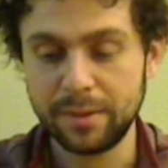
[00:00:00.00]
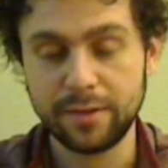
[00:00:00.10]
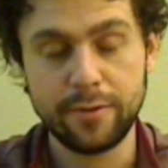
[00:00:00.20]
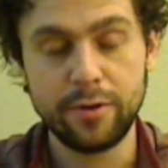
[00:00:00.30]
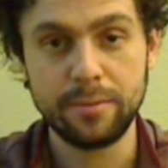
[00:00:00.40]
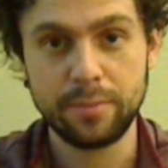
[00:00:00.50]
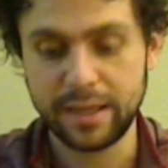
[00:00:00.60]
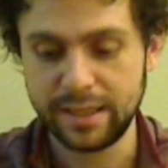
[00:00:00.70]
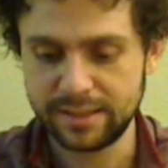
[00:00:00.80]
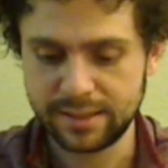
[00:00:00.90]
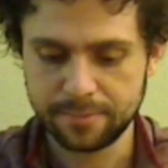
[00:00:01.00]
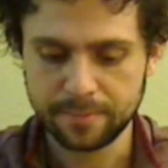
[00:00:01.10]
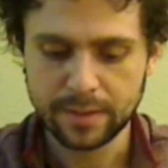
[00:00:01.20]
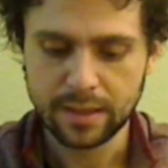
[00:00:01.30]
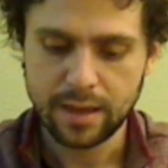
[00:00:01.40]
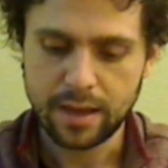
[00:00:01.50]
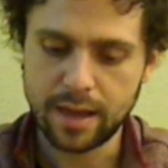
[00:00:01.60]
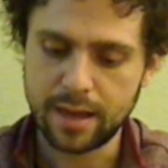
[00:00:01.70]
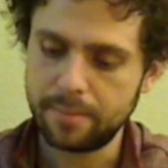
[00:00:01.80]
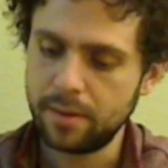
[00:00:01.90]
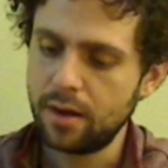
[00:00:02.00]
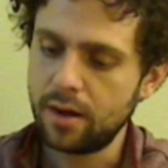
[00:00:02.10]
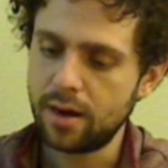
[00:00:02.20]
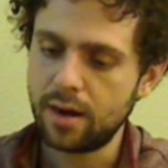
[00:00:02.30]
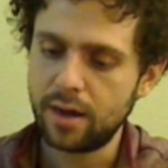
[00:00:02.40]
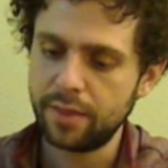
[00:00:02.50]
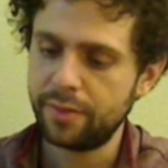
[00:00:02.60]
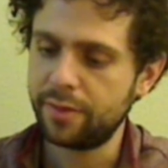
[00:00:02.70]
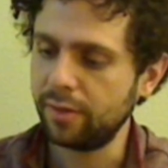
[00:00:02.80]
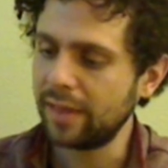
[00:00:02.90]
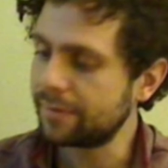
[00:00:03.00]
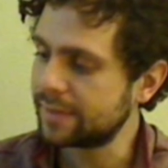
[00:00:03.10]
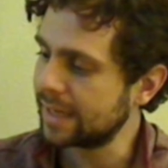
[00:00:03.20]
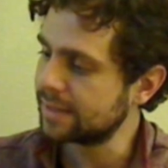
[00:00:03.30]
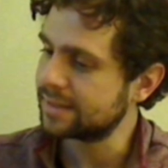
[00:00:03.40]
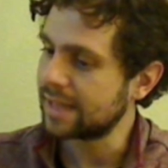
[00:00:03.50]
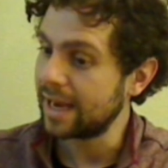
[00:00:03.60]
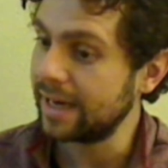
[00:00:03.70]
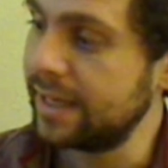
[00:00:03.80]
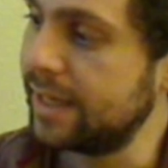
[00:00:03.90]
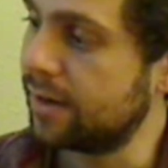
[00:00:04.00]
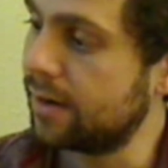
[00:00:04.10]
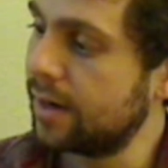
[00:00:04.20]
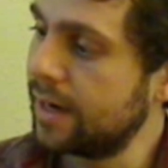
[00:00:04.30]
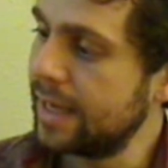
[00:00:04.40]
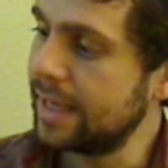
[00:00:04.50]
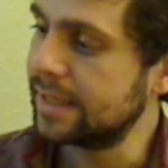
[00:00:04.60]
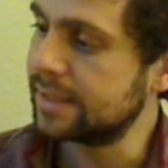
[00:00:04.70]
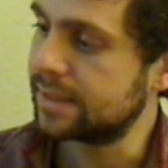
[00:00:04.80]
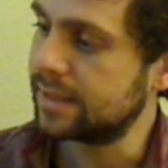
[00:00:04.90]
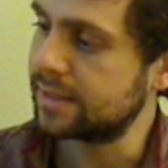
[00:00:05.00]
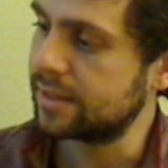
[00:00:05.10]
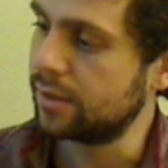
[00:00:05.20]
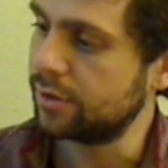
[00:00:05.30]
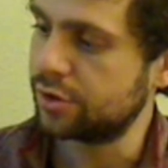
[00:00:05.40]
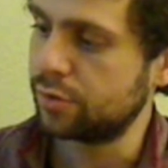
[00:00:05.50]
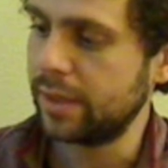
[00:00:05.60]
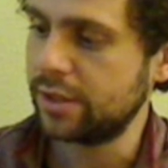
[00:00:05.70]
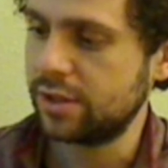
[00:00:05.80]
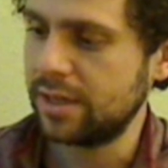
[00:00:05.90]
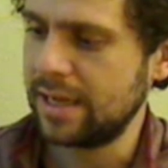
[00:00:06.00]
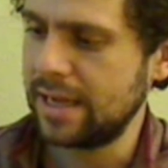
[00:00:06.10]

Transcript: the phone in place. On the left-hand side here is this little switch,